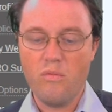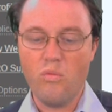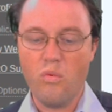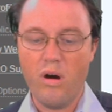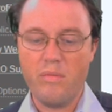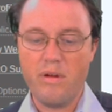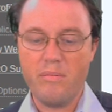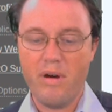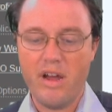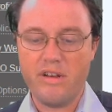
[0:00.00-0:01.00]
what we
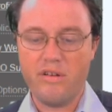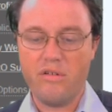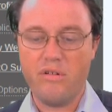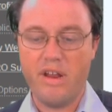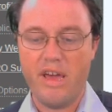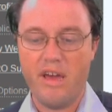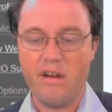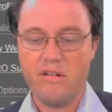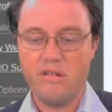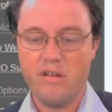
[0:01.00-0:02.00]
might do
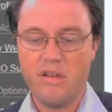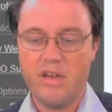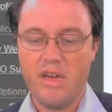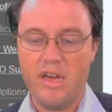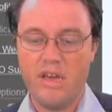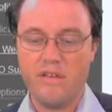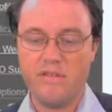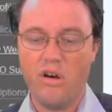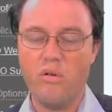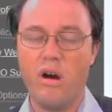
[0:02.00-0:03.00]
now
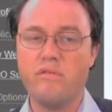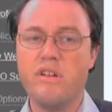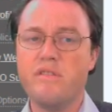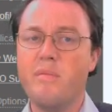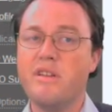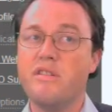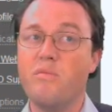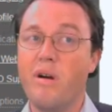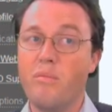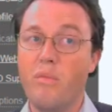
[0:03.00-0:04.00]
is, I'll just mention
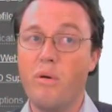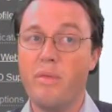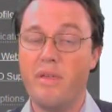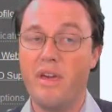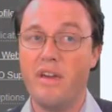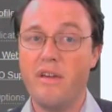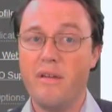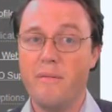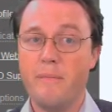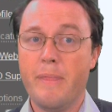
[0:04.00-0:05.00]
one more
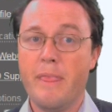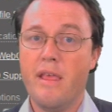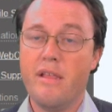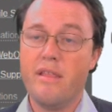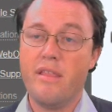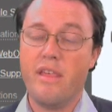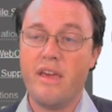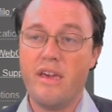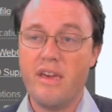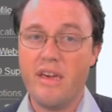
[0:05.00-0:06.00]
thing.
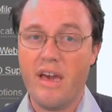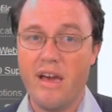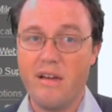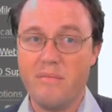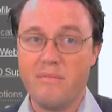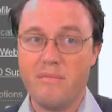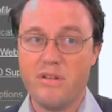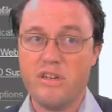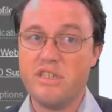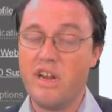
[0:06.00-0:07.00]
The
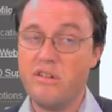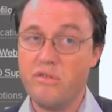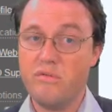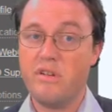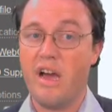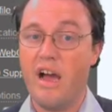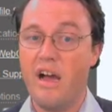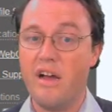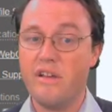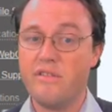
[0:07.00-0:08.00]
scheduled
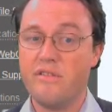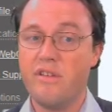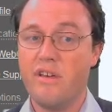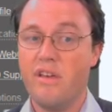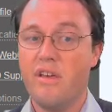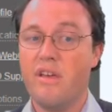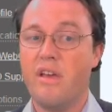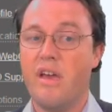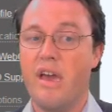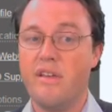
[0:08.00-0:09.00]
task
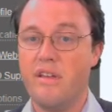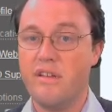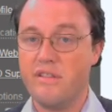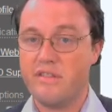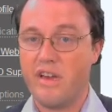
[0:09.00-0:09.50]
in its